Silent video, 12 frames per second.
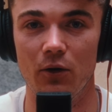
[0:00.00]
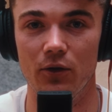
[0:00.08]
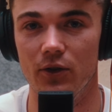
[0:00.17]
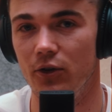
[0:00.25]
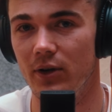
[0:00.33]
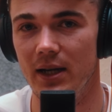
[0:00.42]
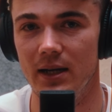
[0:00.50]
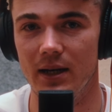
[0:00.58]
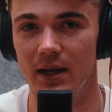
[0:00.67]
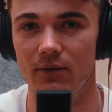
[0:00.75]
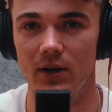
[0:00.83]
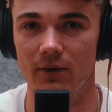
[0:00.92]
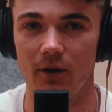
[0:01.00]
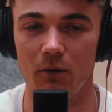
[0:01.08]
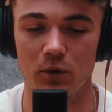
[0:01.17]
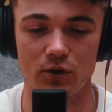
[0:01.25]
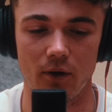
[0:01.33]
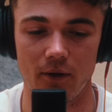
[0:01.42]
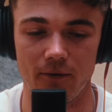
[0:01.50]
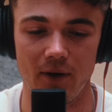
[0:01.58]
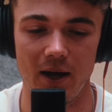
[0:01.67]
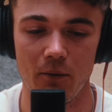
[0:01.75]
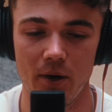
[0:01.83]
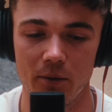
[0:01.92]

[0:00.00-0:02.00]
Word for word: on the green even if I wasn't on the fairway,